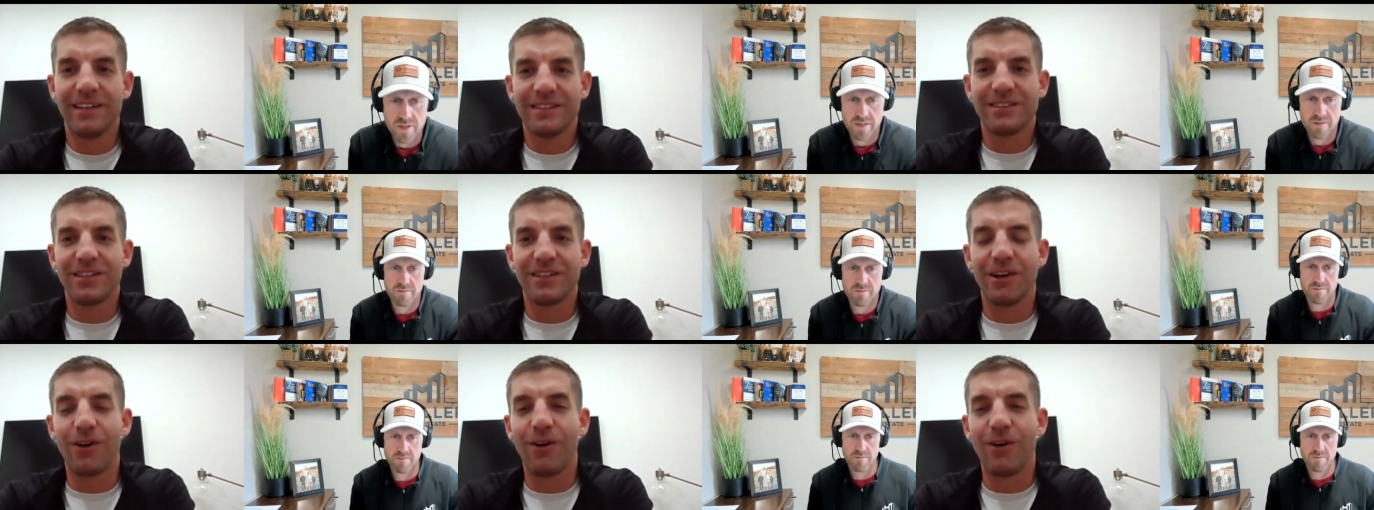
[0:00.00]
Speaker 1: Yep.
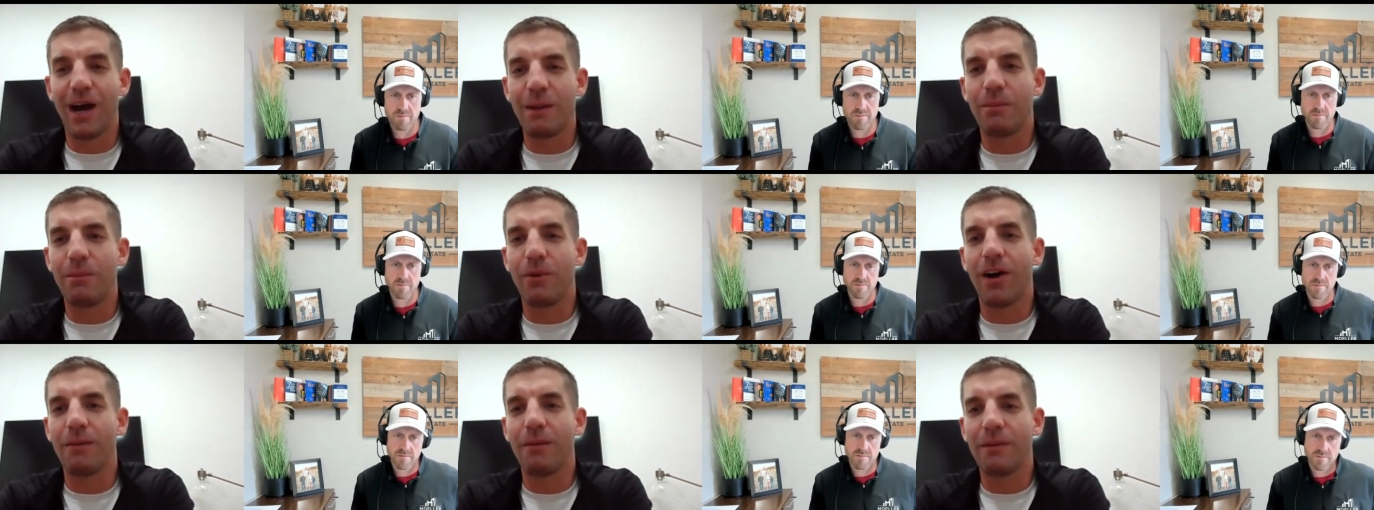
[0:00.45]
so I
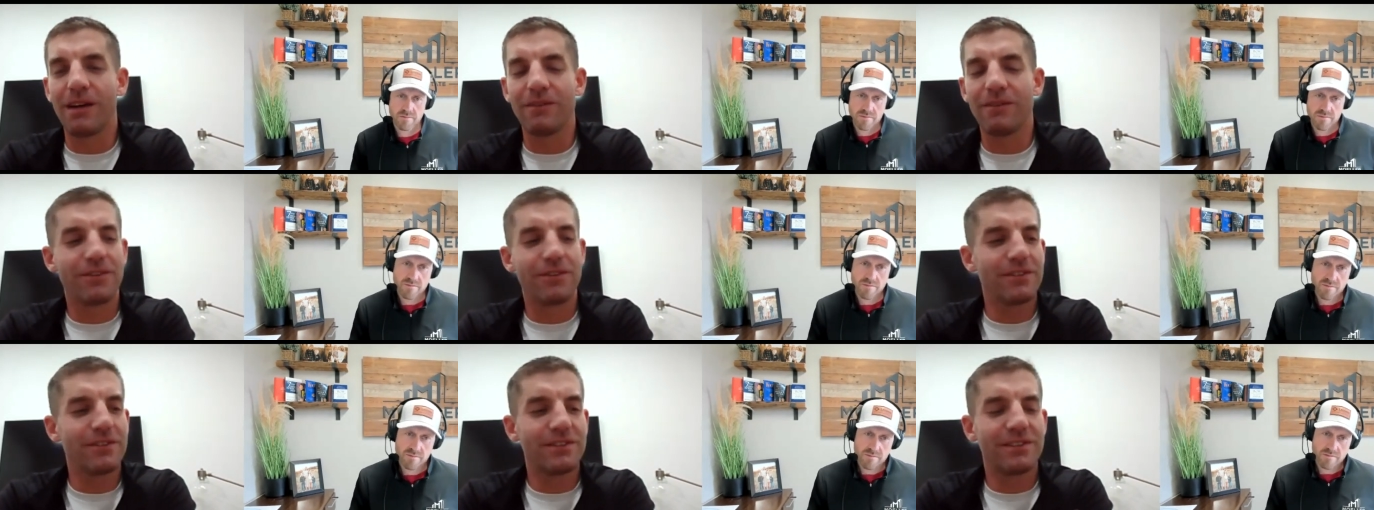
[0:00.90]
bought my
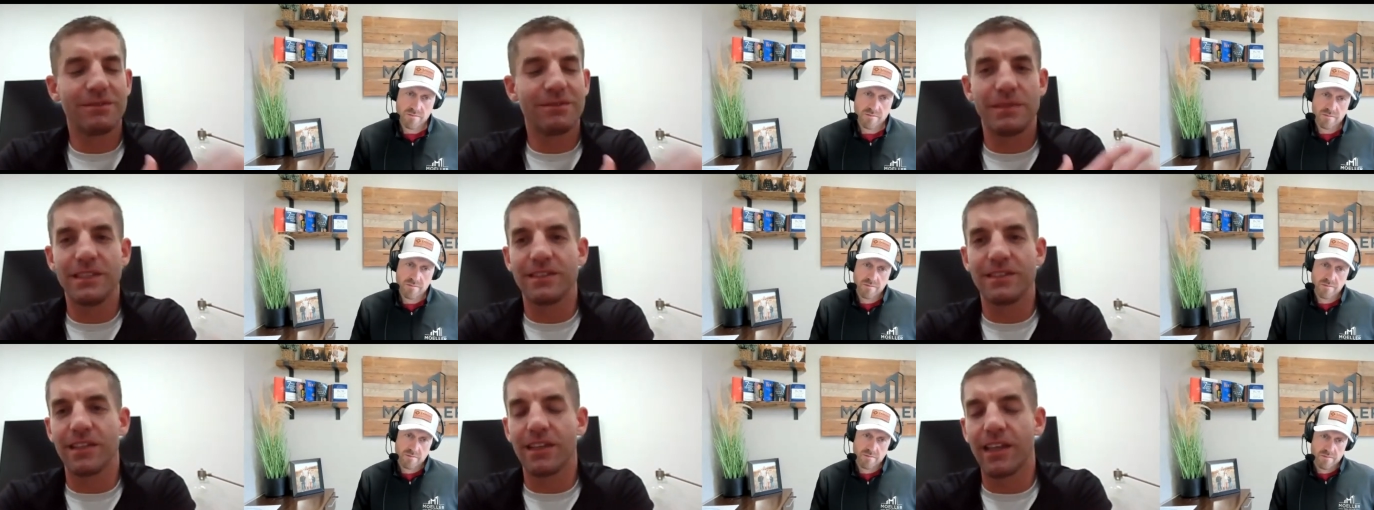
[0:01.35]
first
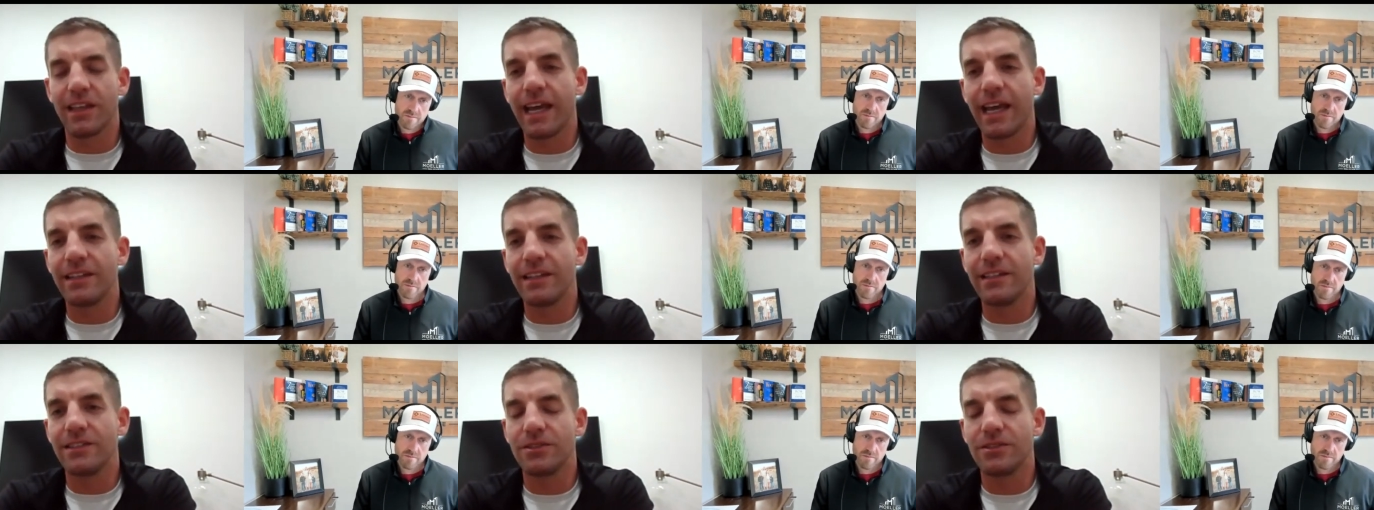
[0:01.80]
piece of
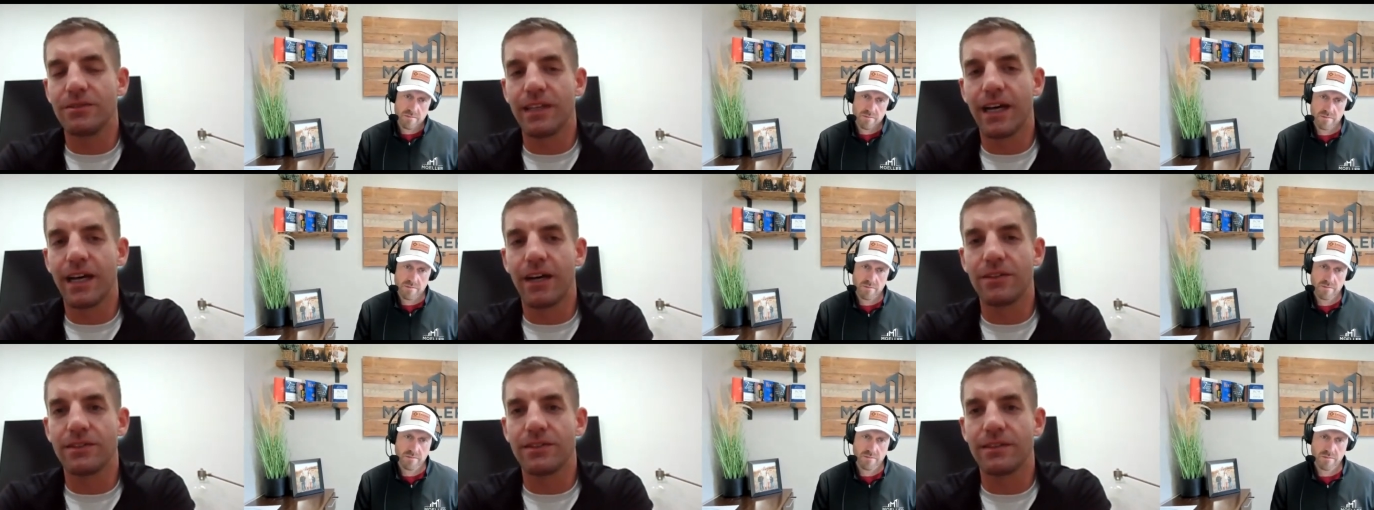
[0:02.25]
land in
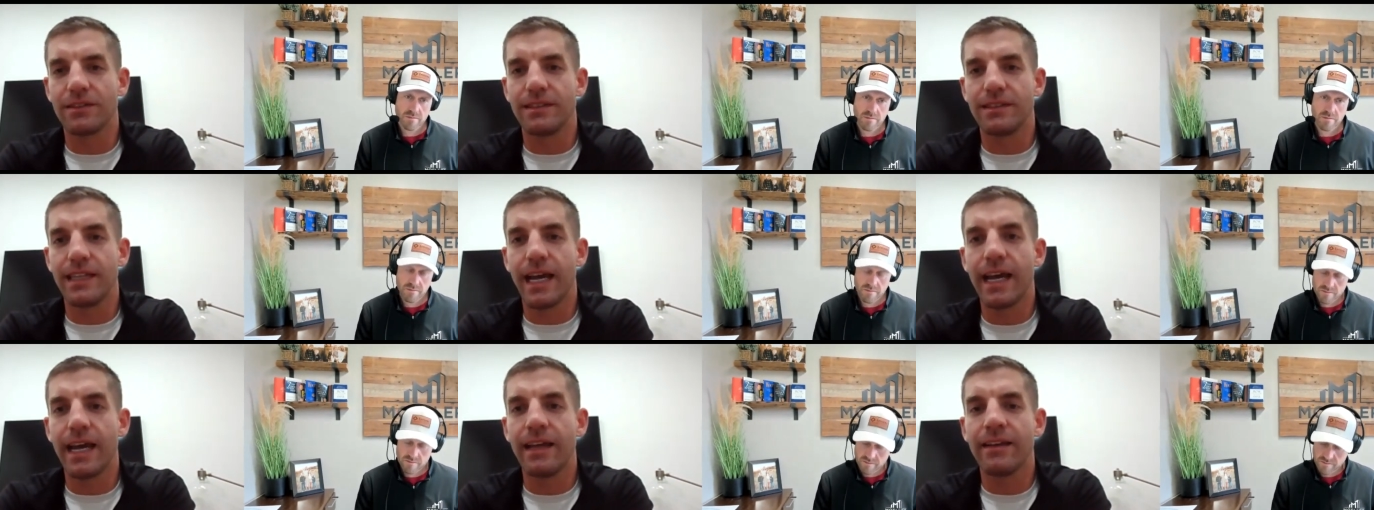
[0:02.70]

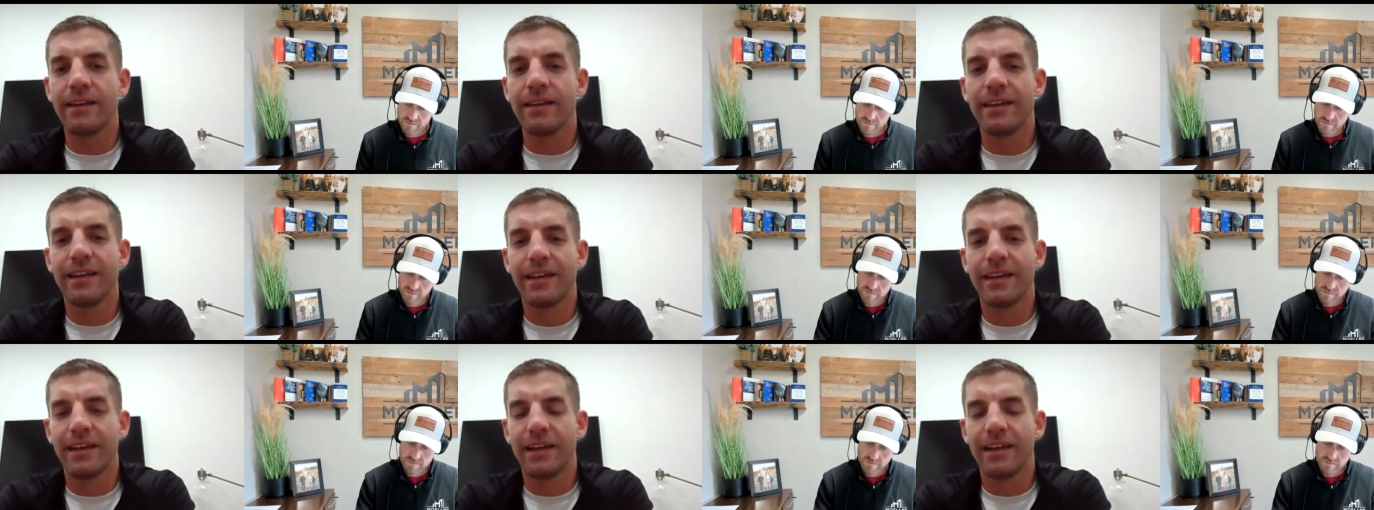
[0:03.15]
2010